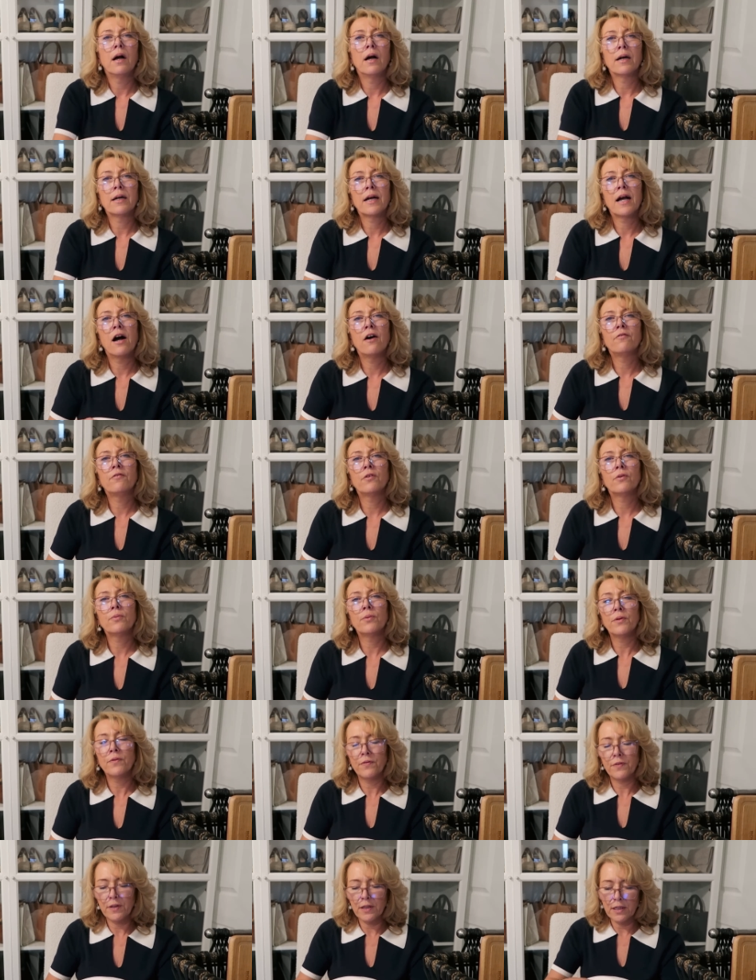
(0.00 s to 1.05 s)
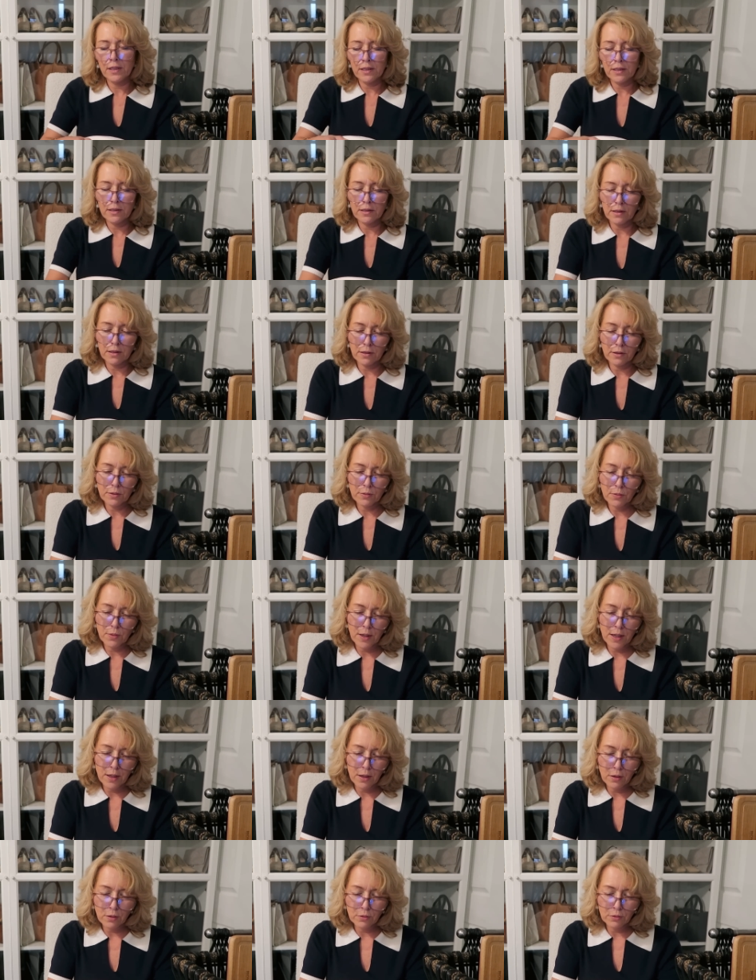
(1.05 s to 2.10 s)
a cover with this as
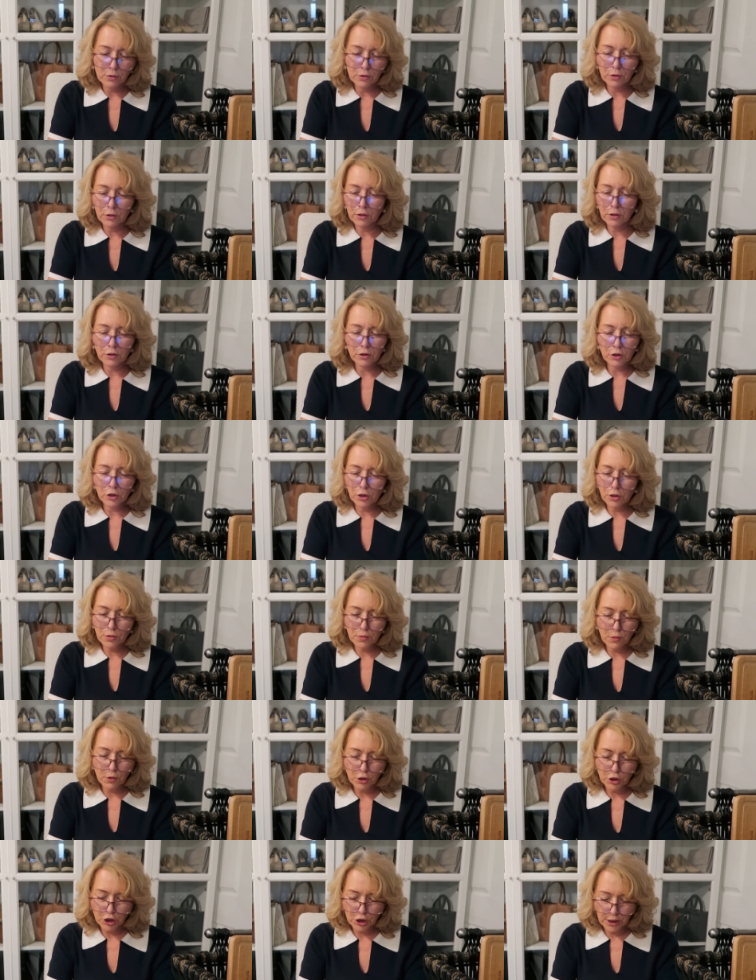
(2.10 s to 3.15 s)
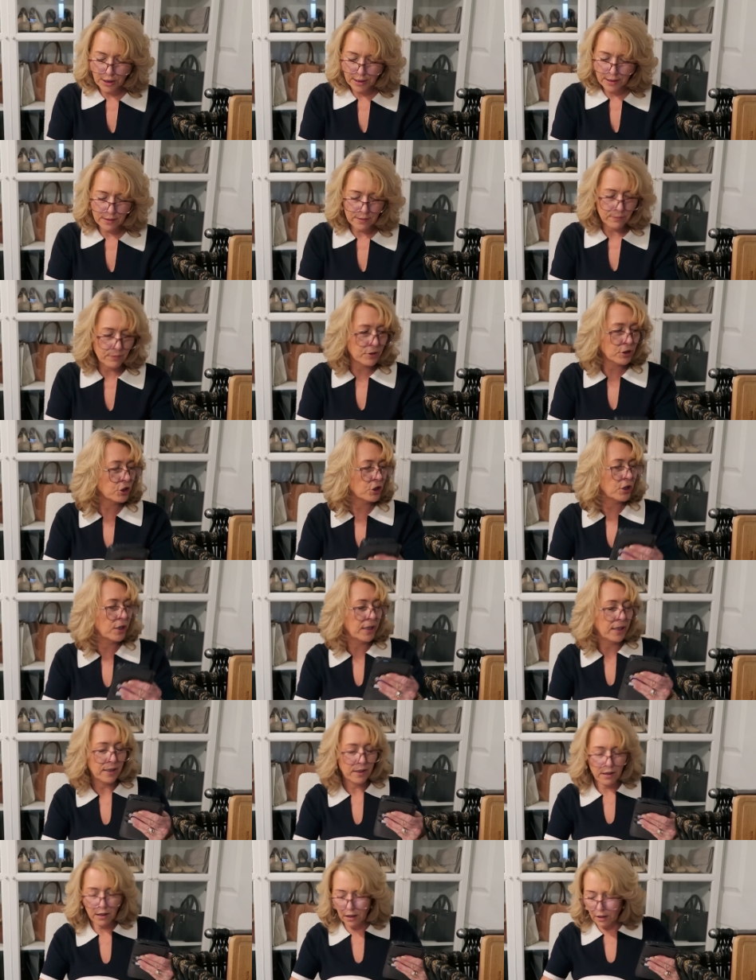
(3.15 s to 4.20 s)
well. You can just wash it in the machine.